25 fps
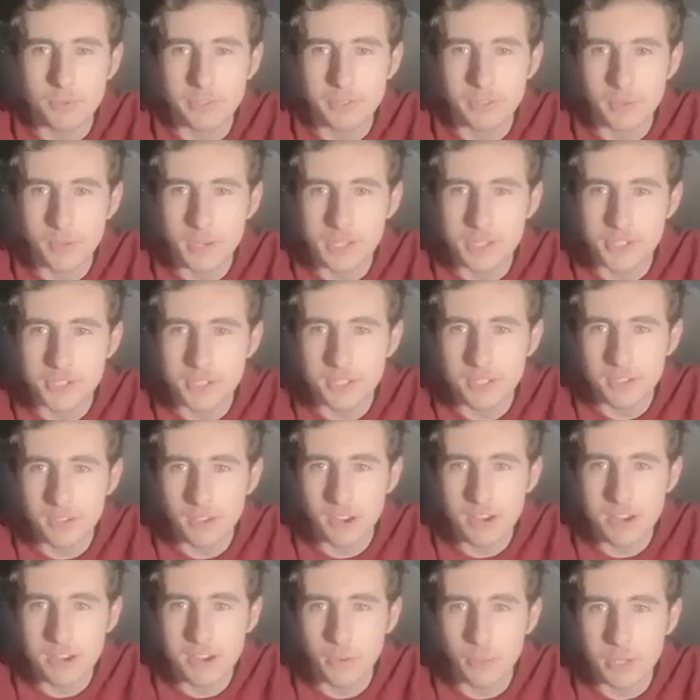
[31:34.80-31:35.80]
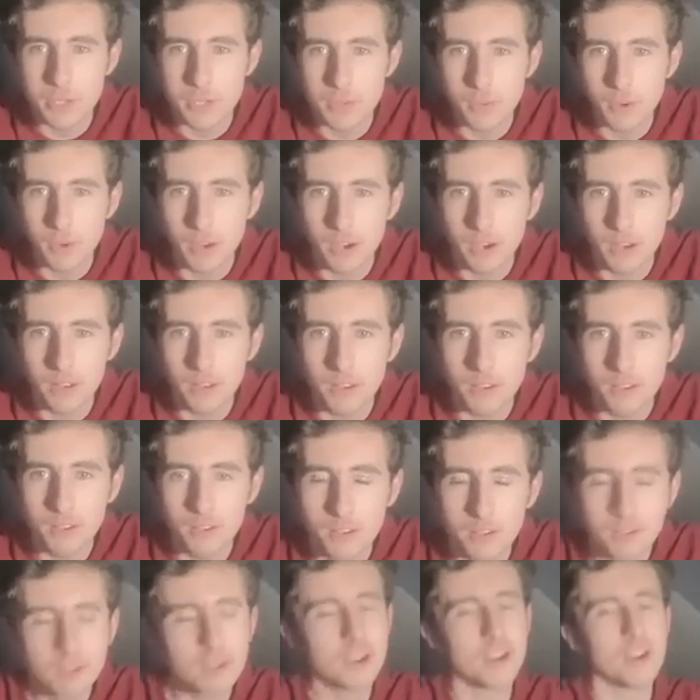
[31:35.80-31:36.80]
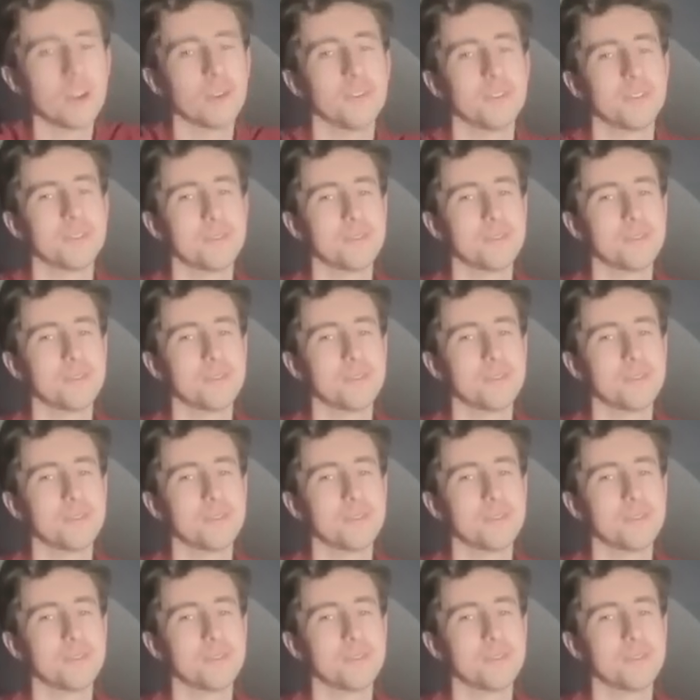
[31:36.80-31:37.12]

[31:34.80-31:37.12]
was the question? I know what you are. Oh.